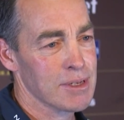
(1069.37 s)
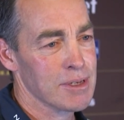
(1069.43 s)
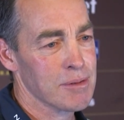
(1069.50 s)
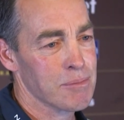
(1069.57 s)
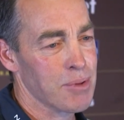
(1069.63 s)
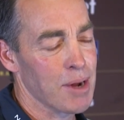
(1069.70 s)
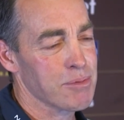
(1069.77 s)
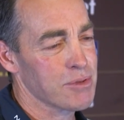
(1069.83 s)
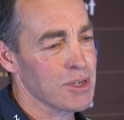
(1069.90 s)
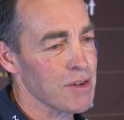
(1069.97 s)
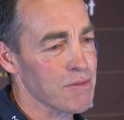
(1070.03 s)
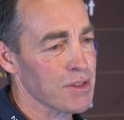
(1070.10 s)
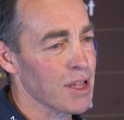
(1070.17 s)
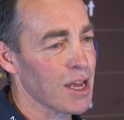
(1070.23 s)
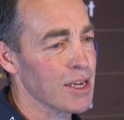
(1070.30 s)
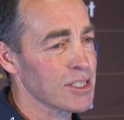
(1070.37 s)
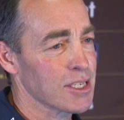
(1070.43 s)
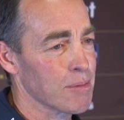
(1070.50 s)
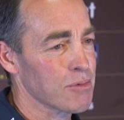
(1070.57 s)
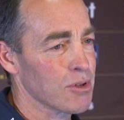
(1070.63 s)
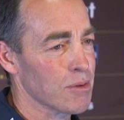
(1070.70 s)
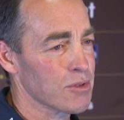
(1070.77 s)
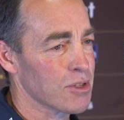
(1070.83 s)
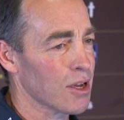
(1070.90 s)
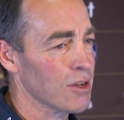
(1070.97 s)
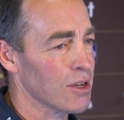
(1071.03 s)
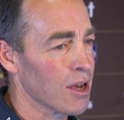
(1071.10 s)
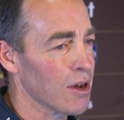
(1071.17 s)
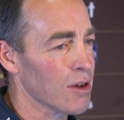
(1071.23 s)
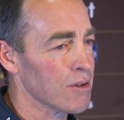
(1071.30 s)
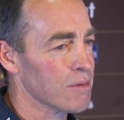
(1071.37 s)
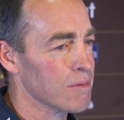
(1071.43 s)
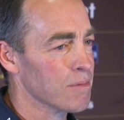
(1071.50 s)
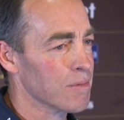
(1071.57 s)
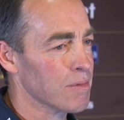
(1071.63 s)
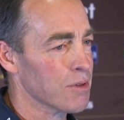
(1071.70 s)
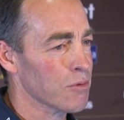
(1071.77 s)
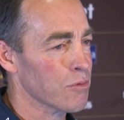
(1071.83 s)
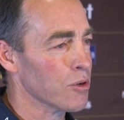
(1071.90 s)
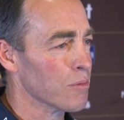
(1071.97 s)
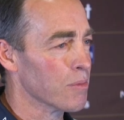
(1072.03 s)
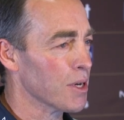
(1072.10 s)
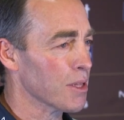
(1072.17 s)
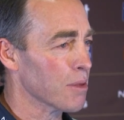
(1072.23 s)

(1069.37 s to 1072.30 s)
perhaps even they sometimes don't know the real me.